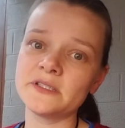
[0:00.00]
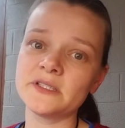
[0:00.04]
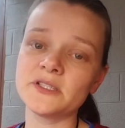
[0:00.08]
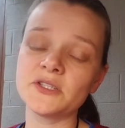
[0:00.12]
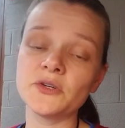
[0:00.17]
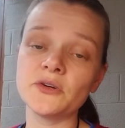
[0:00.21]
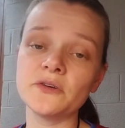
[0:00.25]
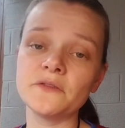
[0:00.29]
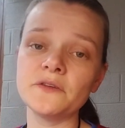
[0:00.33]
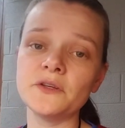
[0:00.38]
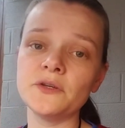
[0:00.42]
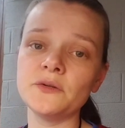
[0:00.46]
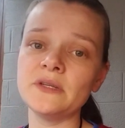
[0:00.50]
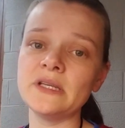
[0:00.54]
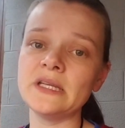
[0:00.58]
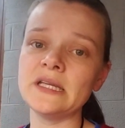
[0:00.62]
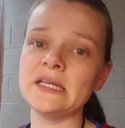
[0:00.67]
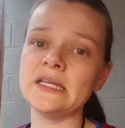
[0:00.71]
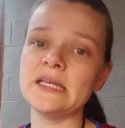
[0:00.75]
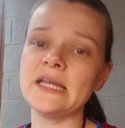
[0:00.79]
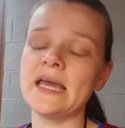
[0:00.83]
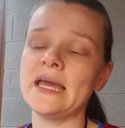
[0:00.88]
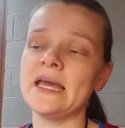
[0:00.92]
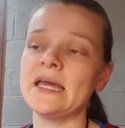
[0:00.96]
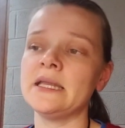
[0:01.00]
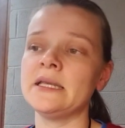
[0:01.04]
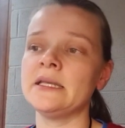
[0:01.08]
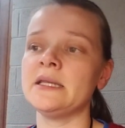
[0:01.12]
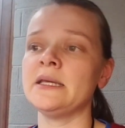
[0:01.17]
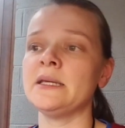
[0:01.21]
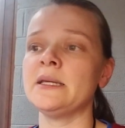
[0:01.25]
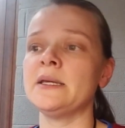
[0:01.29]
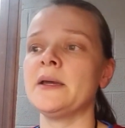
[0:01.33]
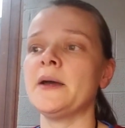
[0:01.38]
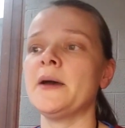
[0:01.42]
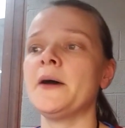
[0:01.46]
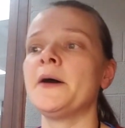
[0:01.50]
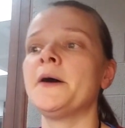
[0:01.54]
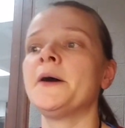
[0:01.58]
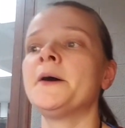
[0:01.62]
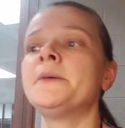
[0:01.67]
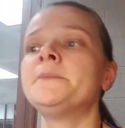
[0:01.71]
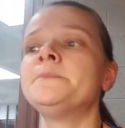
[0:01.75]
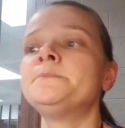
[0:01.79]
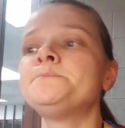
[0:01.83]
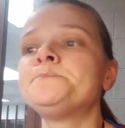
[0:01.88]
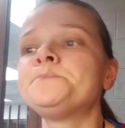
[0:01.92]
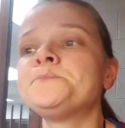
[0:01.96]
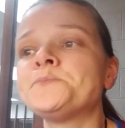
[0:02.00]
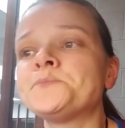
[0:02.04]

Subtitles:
so if you need any an